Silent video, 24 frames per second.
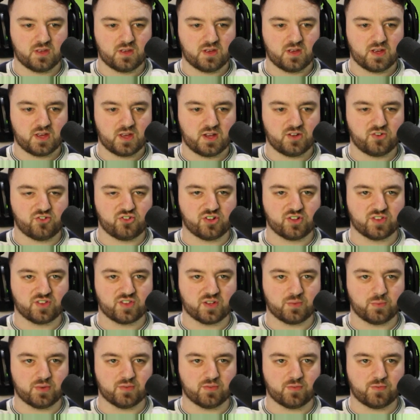And as you can see,
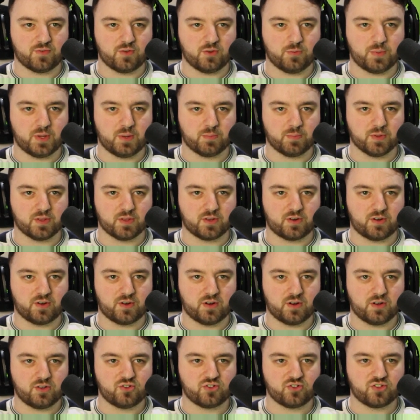we have a few people that are
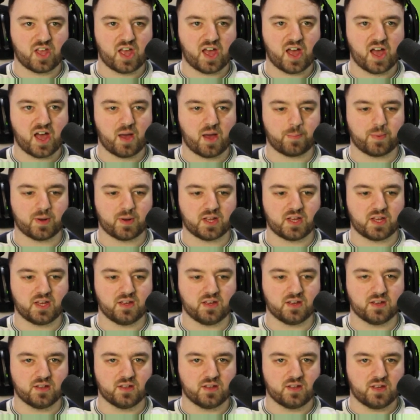just happily
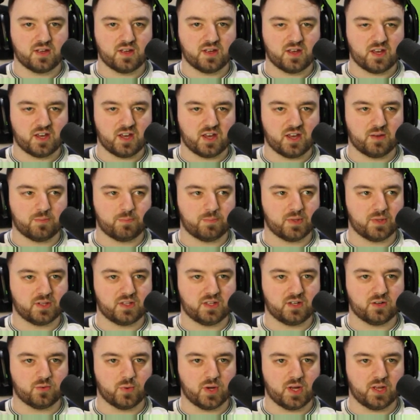uh, building
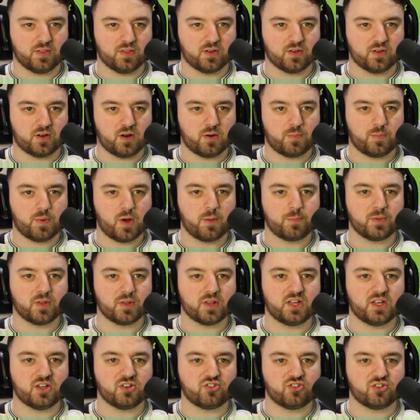away there. Our
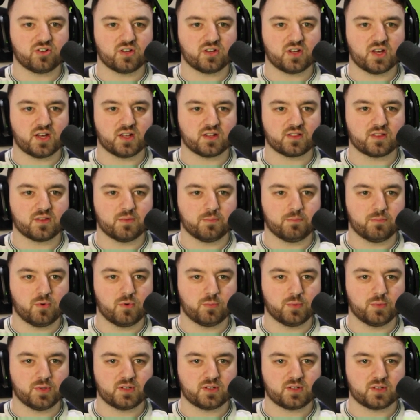population at the
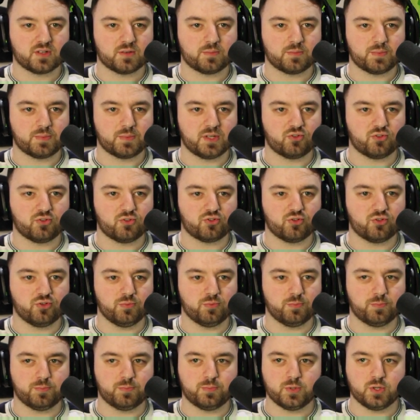moment appears to
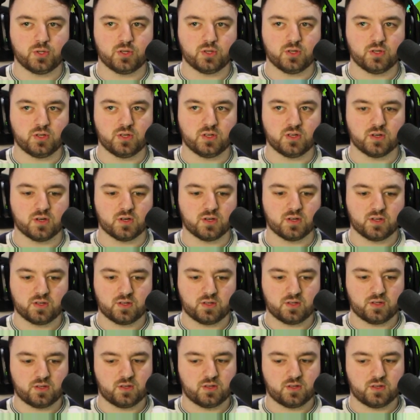be,
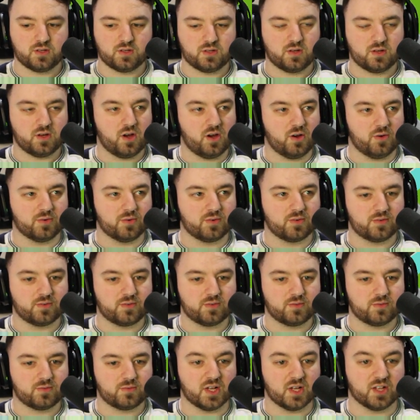oh,
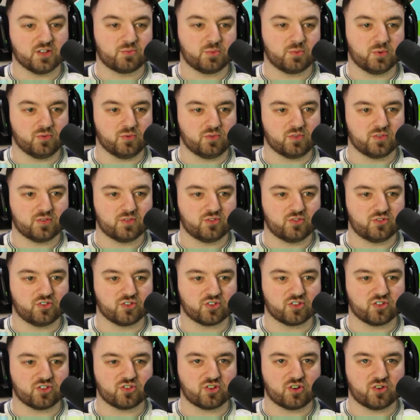well, I suppose it's just
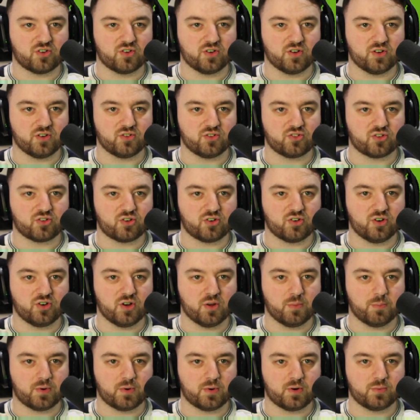a certain certain
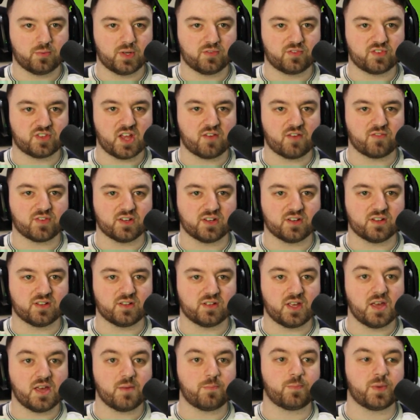number. We have seven,
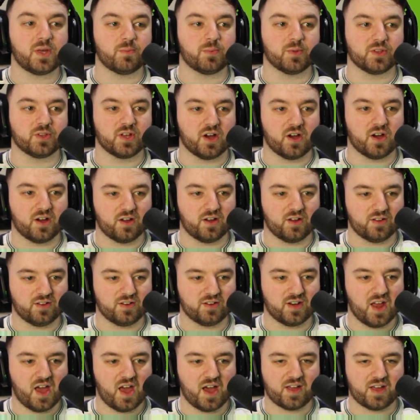eight people now.
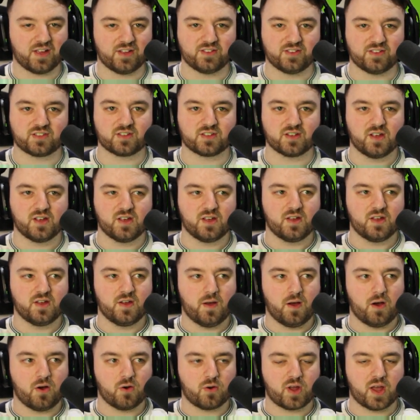Nice.
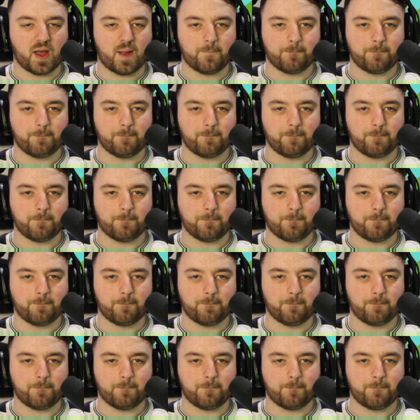Okay.